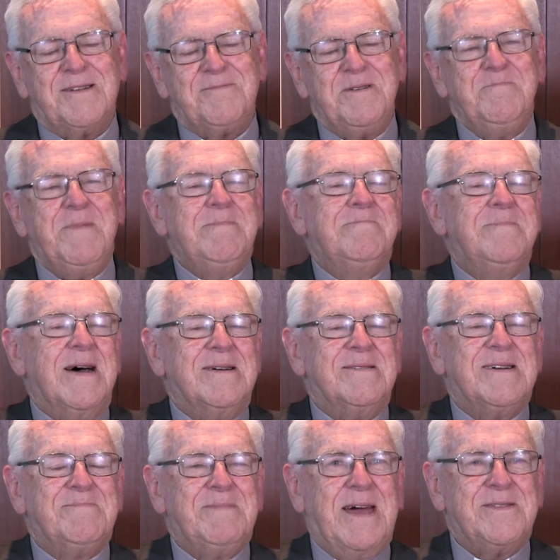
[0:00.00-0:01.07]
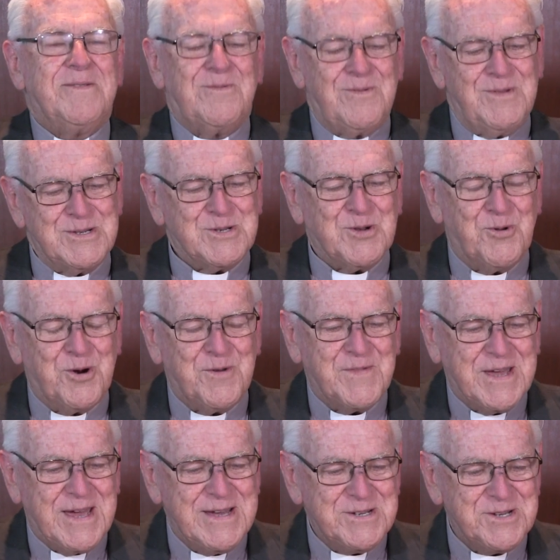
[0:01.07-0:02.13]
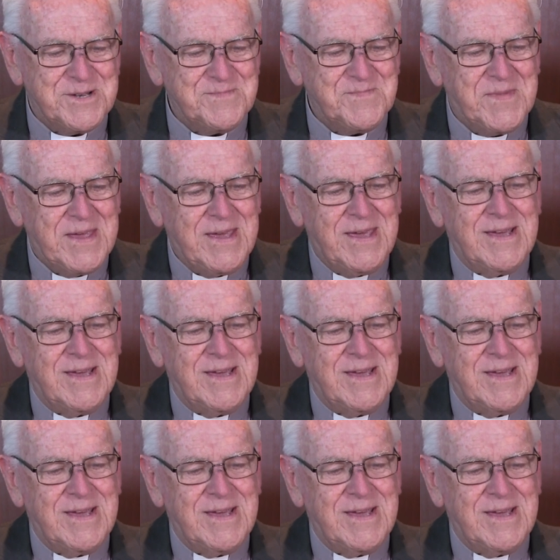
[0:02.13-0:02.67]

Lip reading: remember about all this glorification